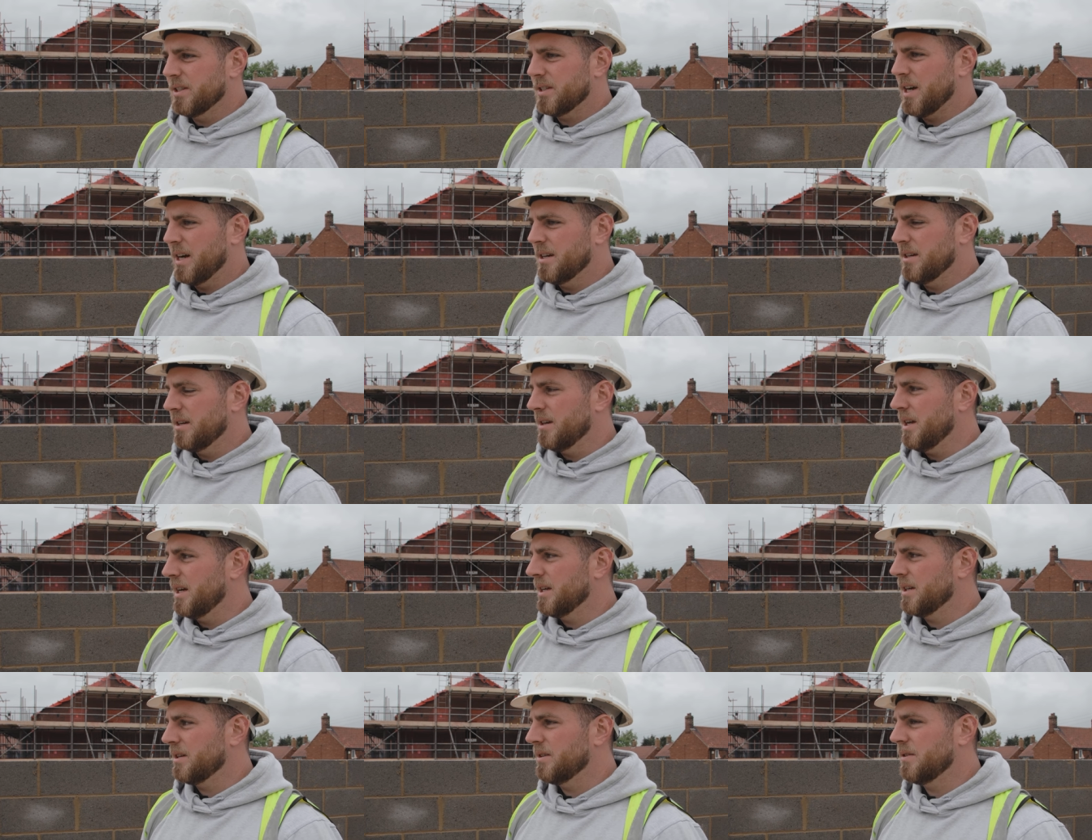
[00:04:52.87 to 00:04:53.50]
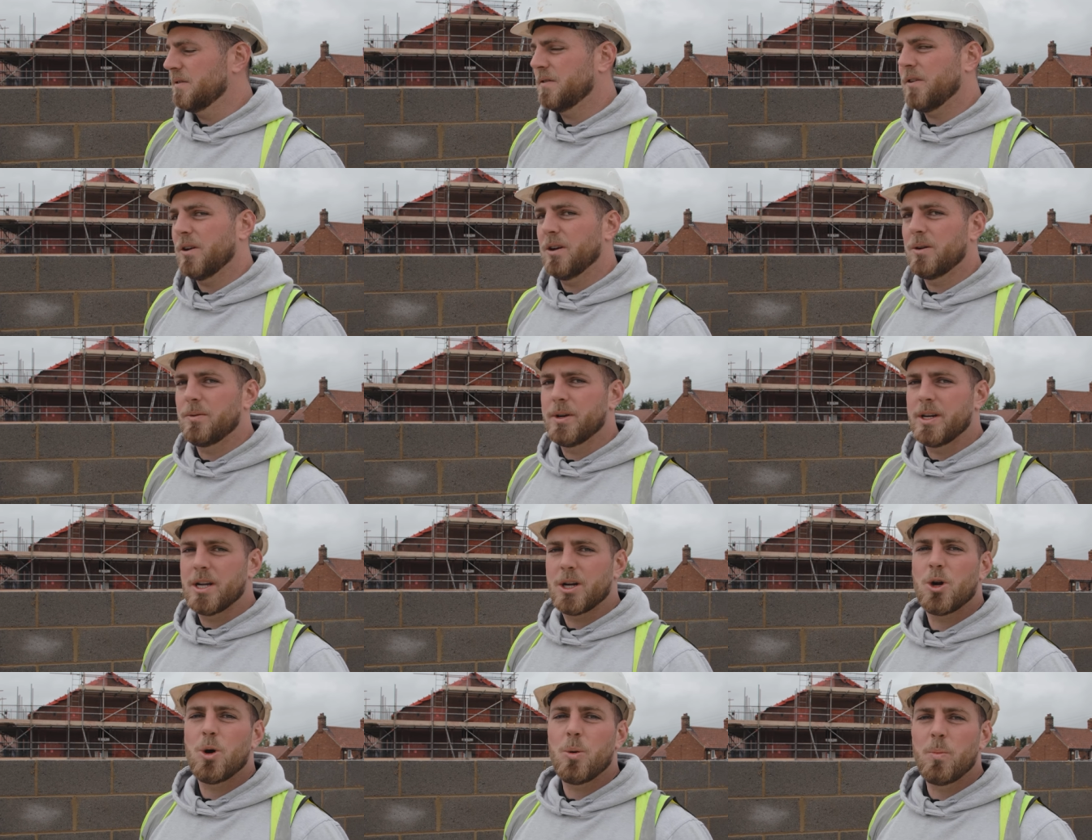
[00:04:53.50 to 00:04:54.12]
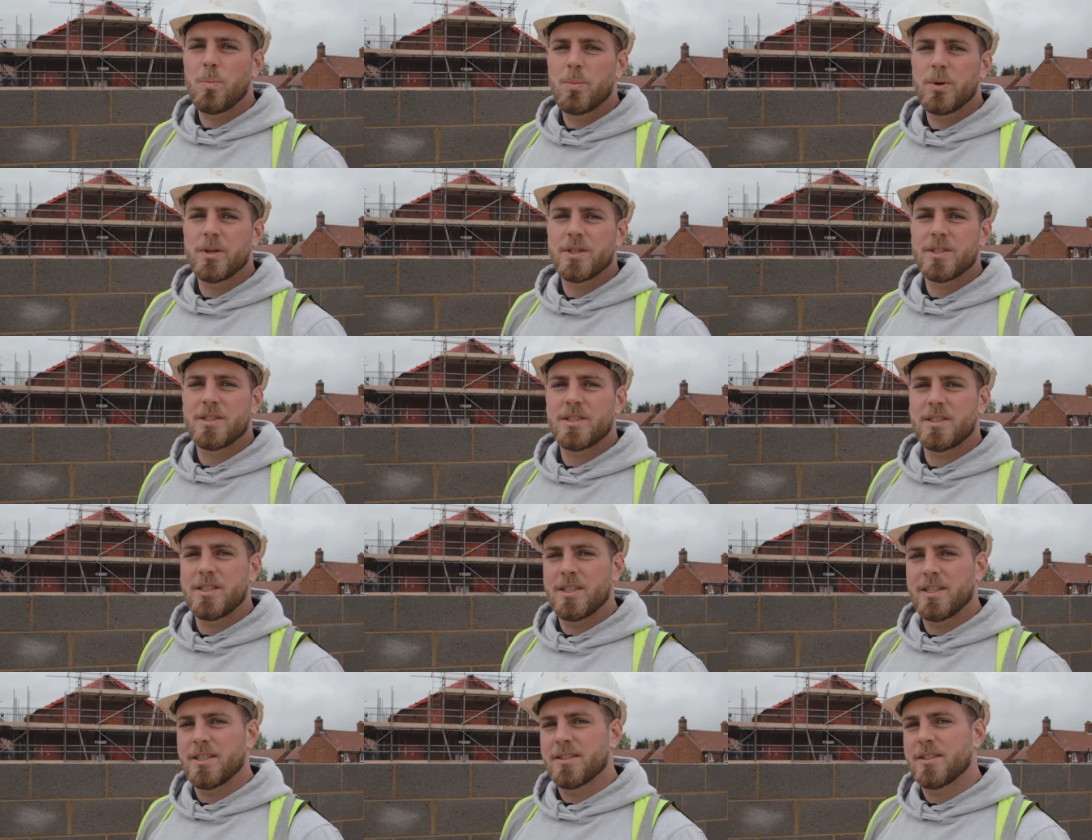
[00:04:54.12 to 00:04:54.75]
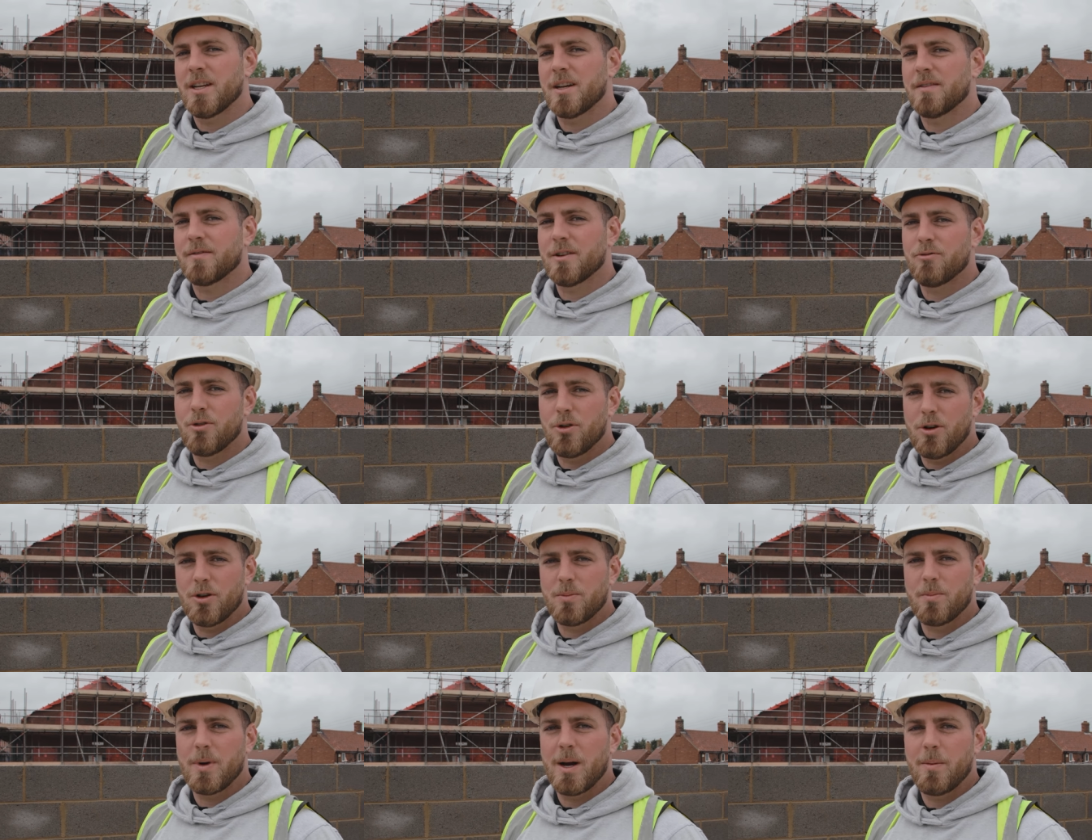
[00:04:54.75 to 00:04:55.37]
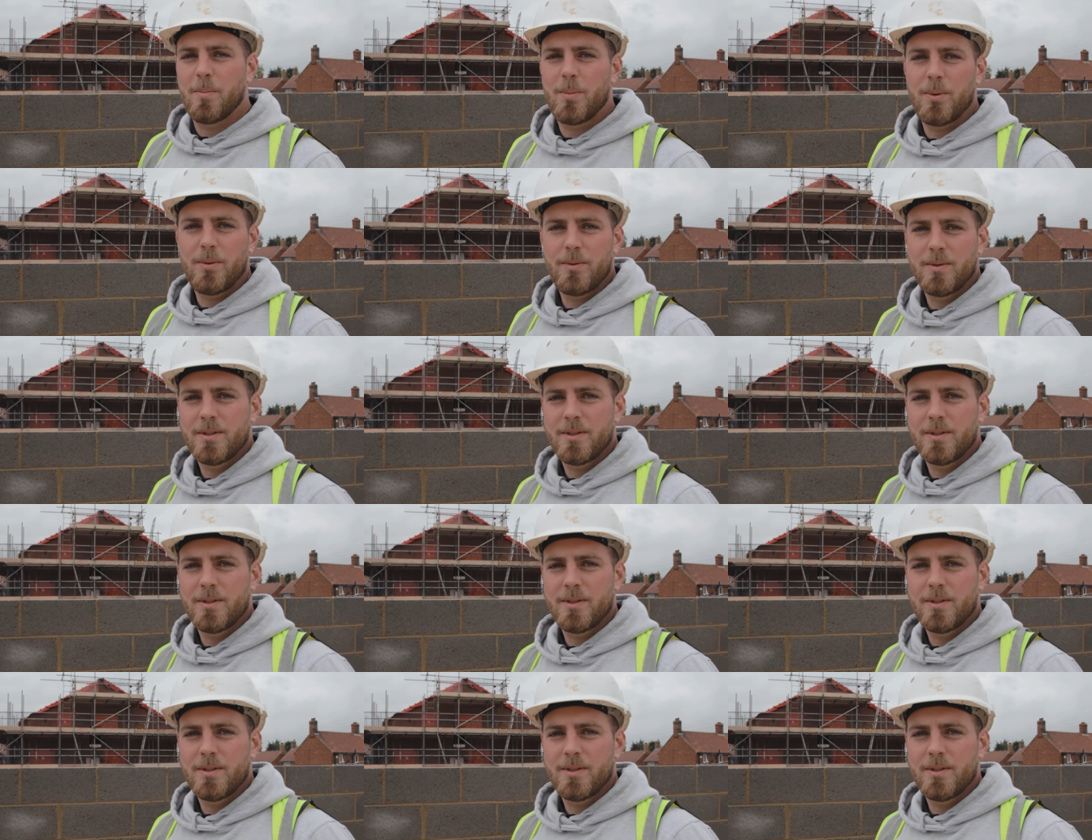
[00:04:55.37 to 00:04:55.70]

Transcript: It's kind of like following a compass instead of a roadmap.